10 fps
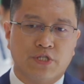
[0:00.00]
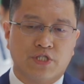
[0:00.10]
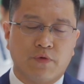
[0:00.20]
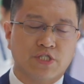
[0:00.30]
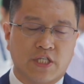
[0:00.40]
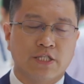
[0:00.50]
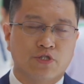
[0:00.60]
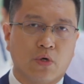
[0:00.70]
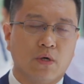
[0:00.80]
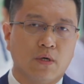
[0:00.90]
which can
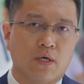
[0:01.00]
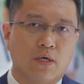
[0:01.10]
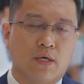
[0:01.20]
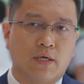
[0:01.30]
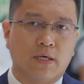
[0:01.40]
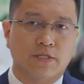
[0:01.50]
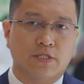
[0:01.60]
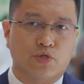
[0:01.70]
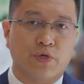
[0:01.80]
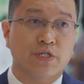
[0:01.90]
draw
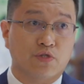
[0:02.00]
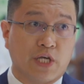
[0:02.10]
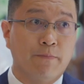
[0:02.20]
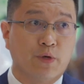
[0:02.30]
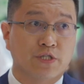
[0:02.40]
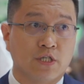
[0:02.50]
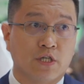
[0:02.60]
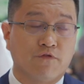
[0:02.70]
3 to 10% of